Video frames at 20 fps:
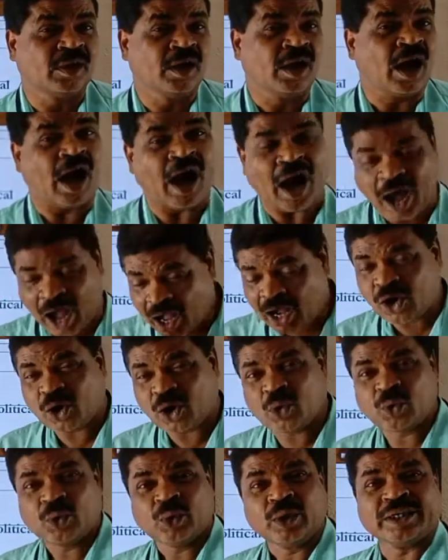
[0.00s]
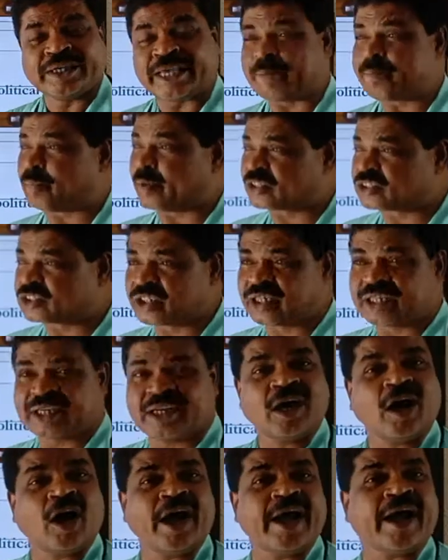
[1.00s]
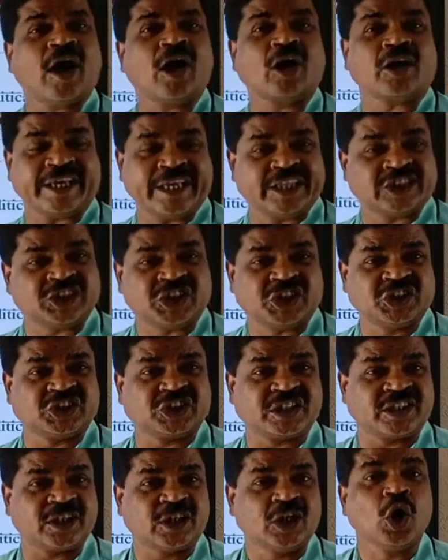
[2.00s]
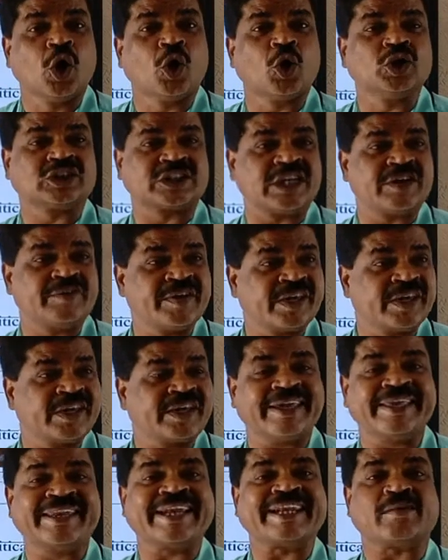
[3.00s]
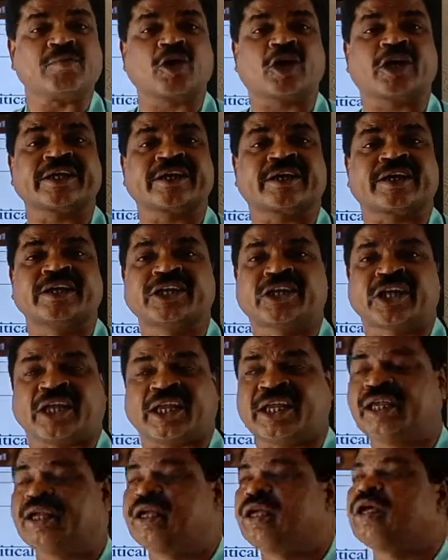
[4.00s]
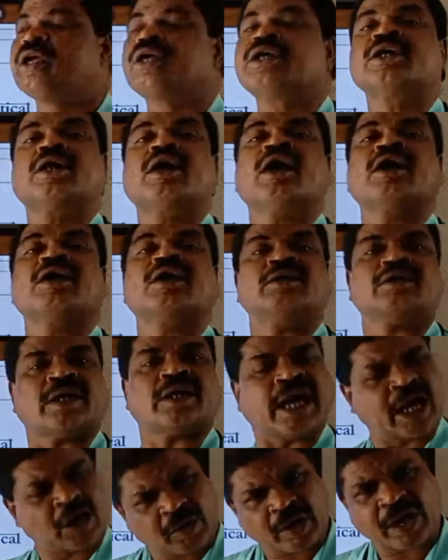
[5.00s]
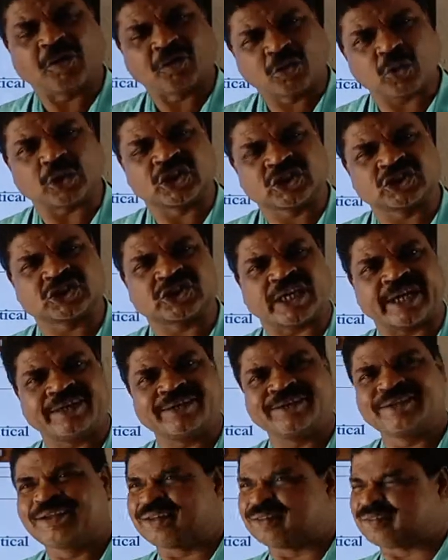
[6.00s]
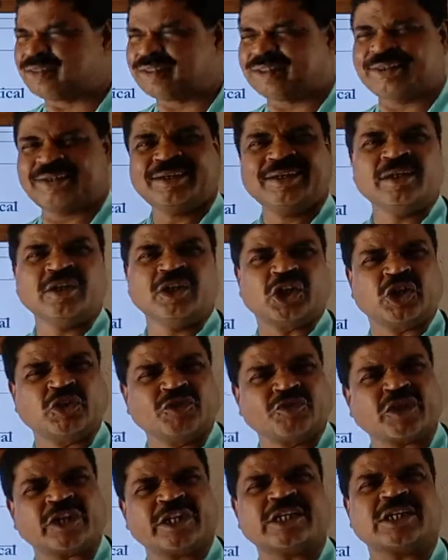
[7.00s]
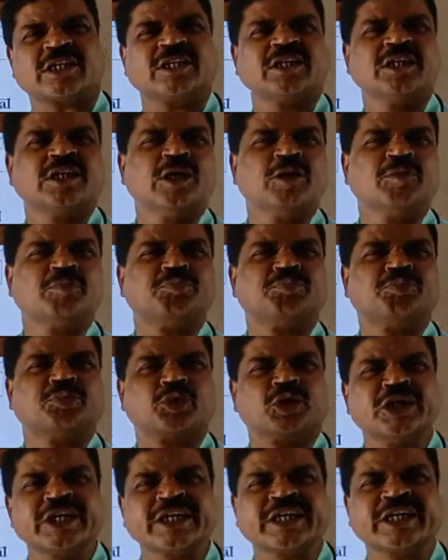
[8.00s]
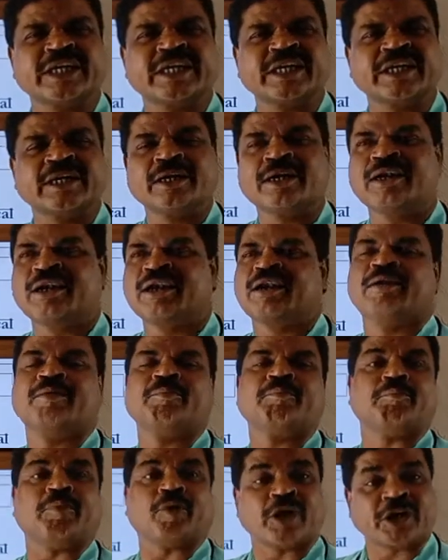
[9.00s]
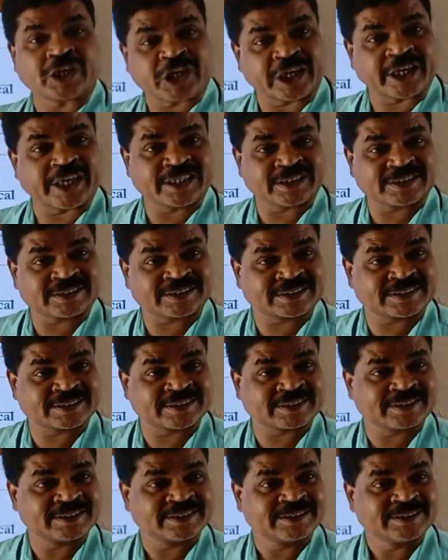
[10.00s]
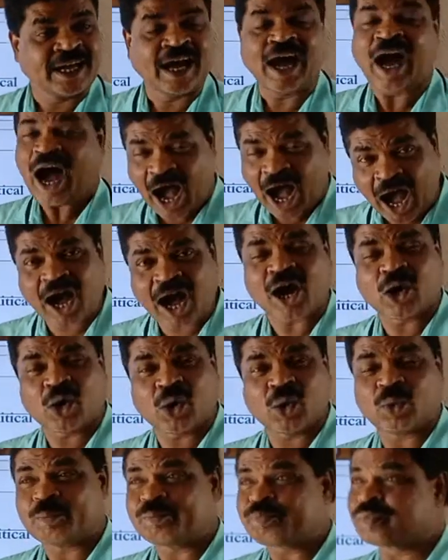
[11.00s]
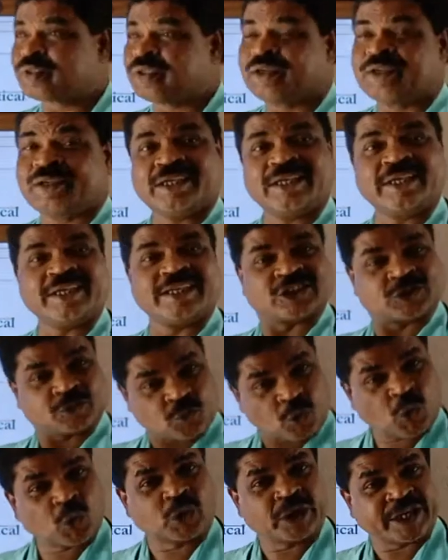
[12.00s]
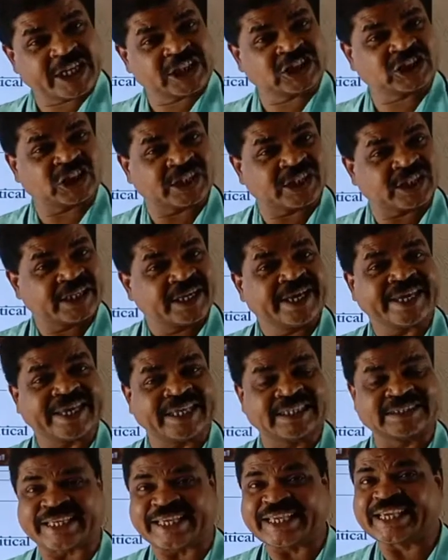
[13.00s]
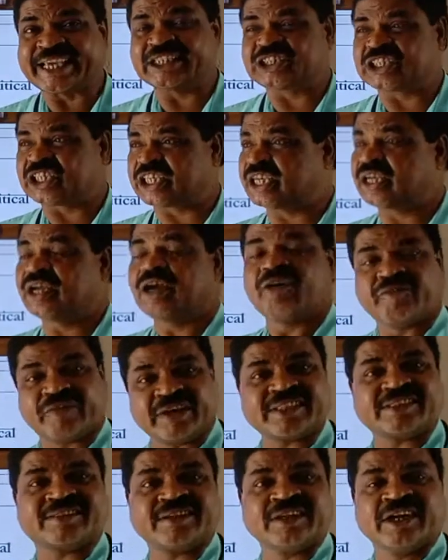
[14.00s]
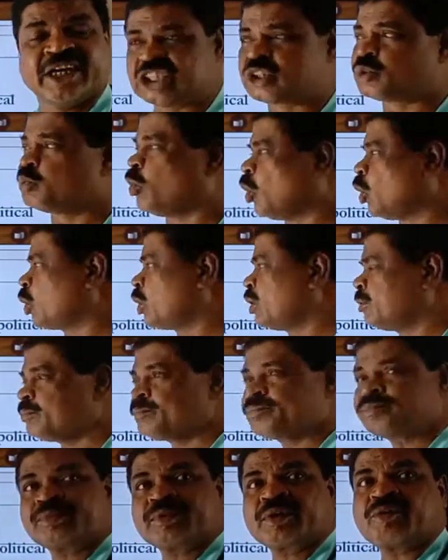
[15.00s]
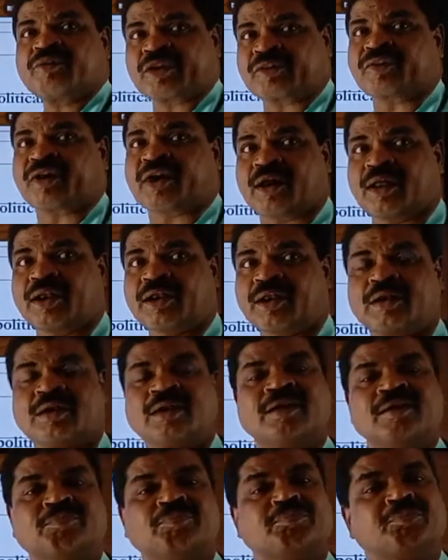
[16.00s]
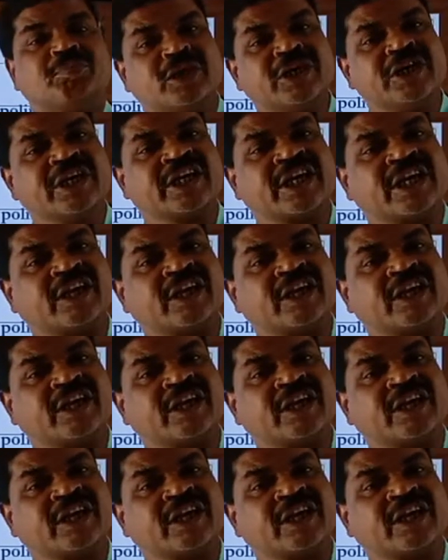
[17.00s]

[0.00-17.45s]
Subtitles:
how a person or a citizen who is living in a democratic country how to understand the different political parties, how his own nation is engaging with his own what we call political